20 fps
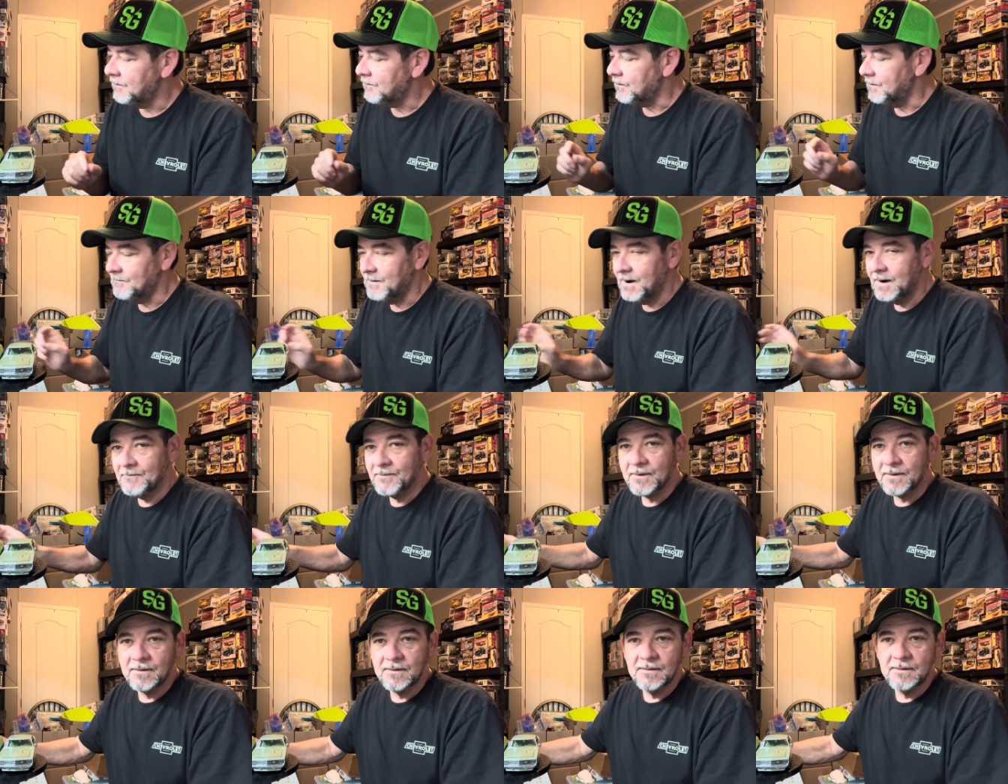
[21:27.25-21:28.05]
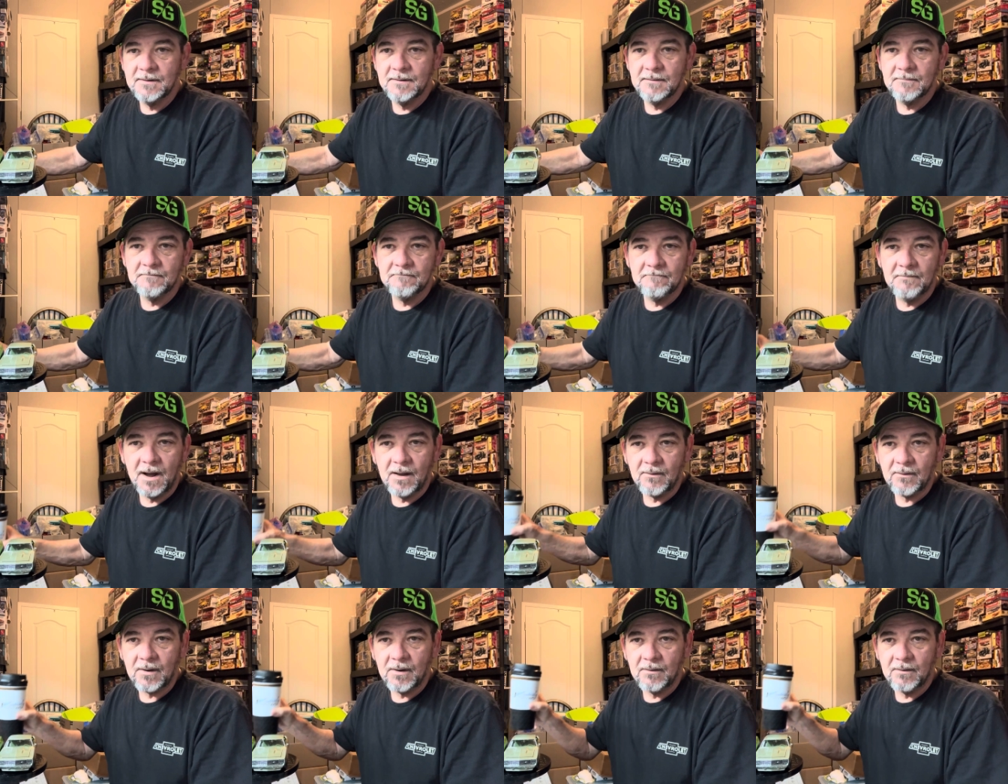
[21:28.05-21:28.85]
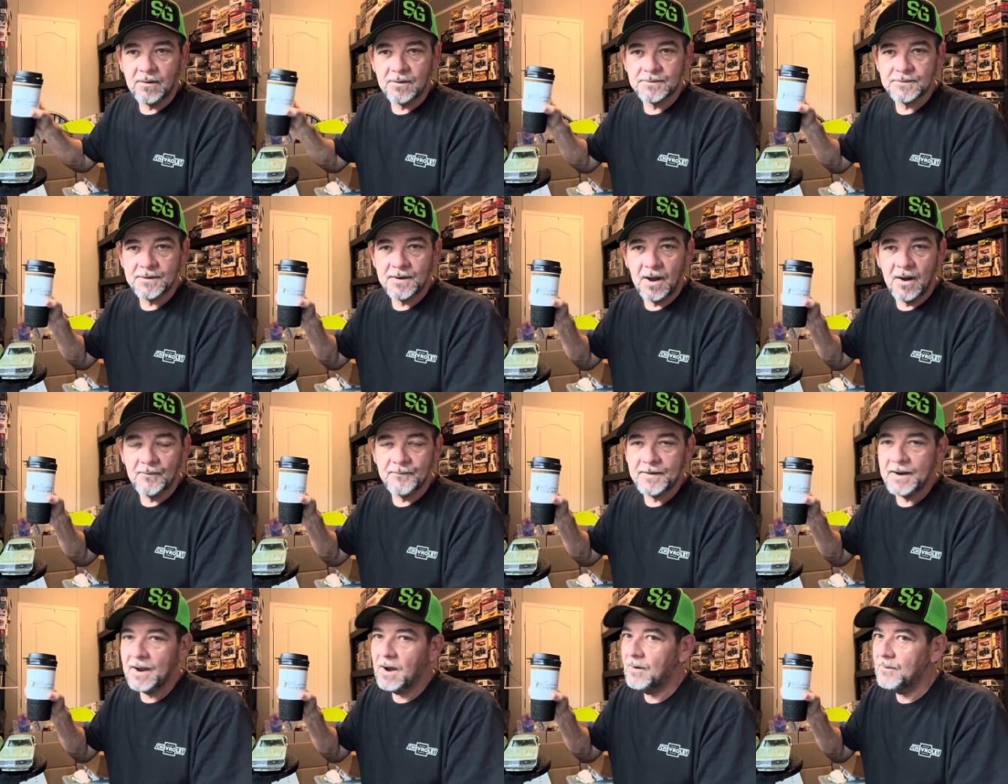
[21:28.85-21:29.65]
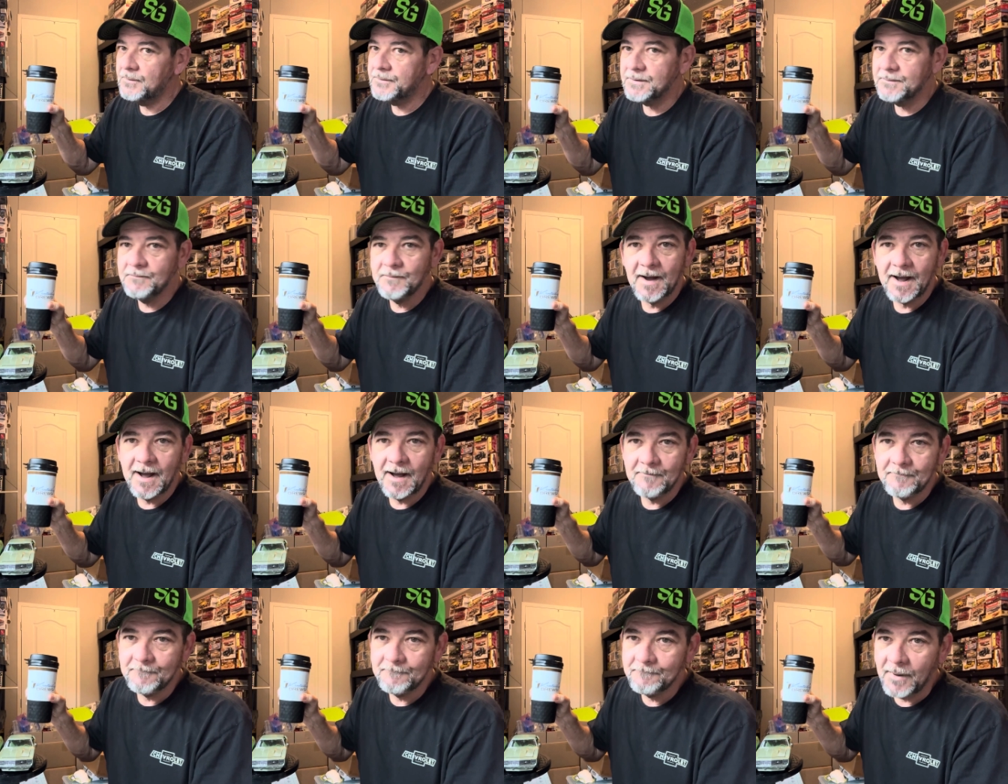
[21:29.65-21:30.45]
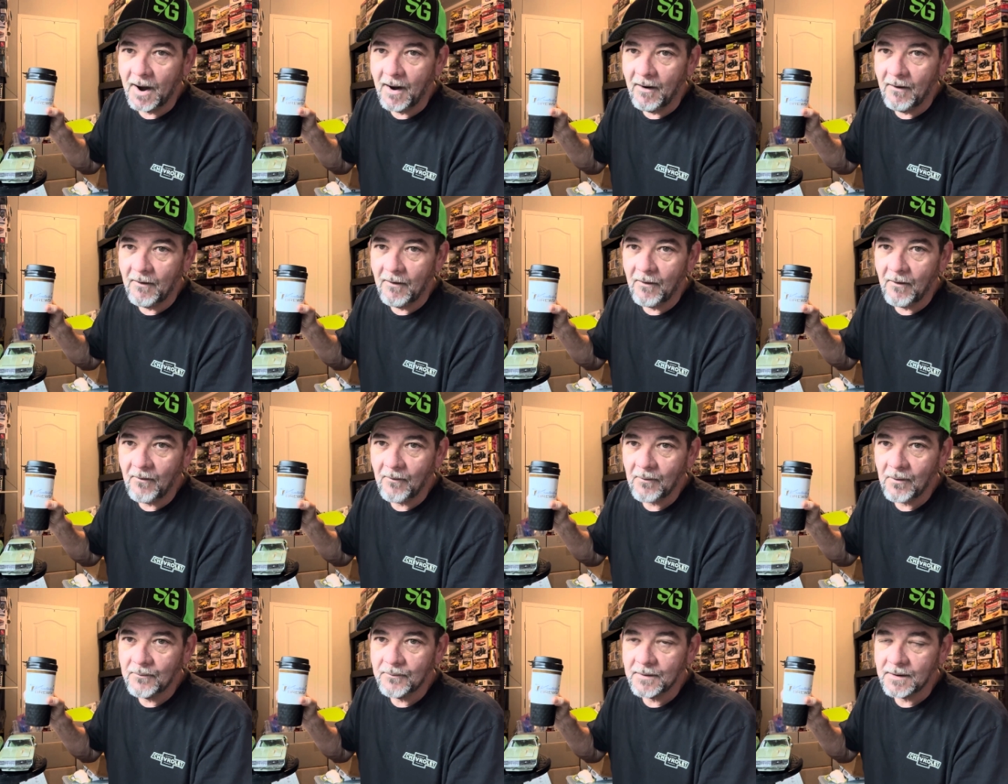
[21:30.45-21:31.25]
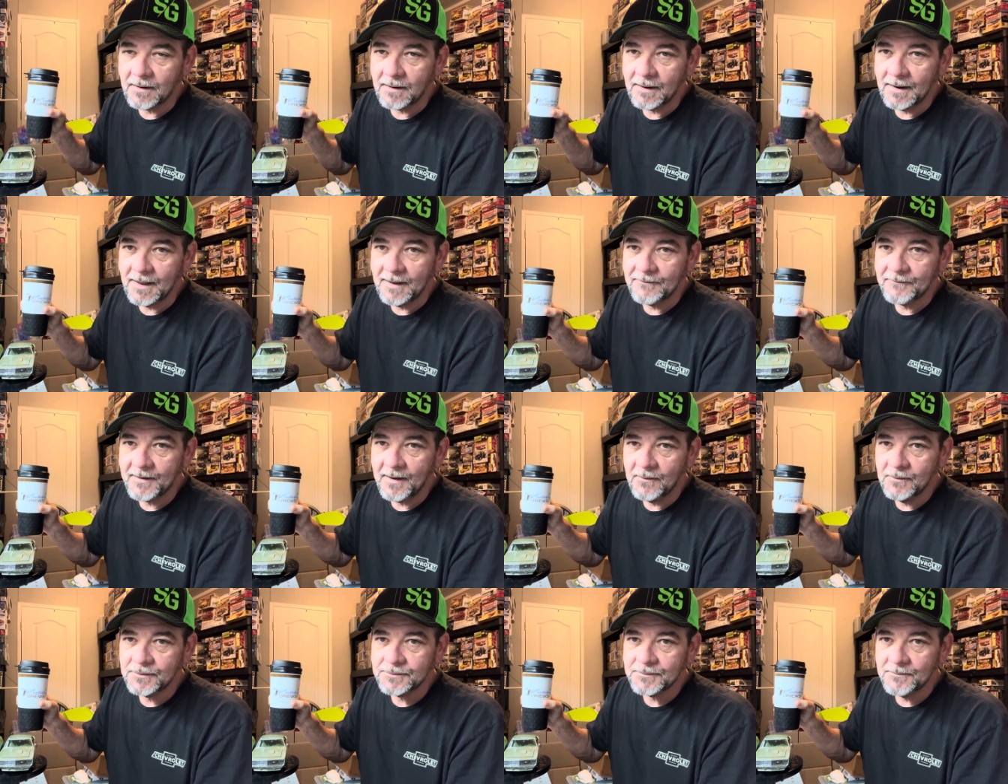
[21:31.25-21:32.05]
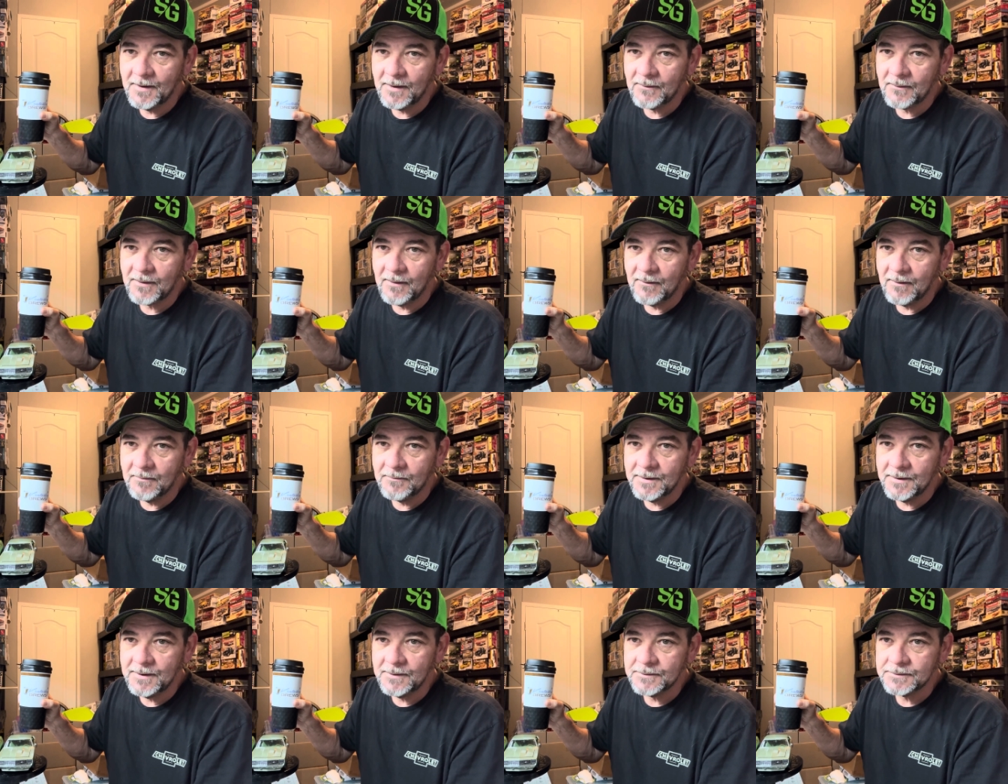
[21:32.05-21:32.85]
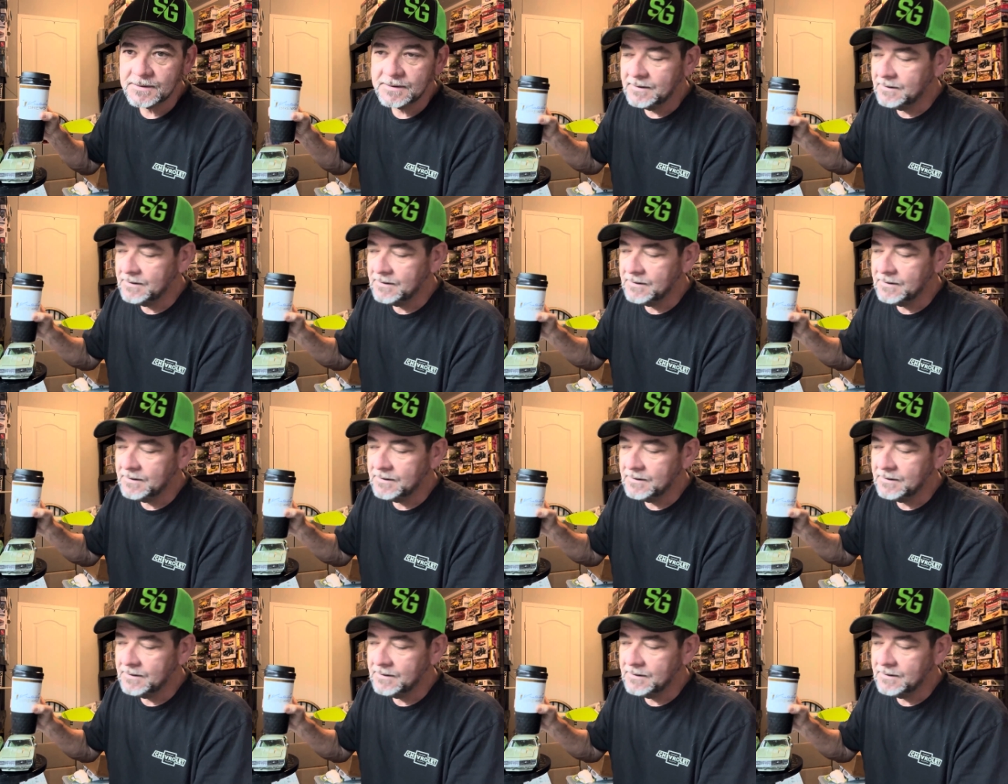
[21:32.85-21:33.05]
Remember, Model Cars and Coffee, hosted by Paul over at Left Coast Model Car Builds.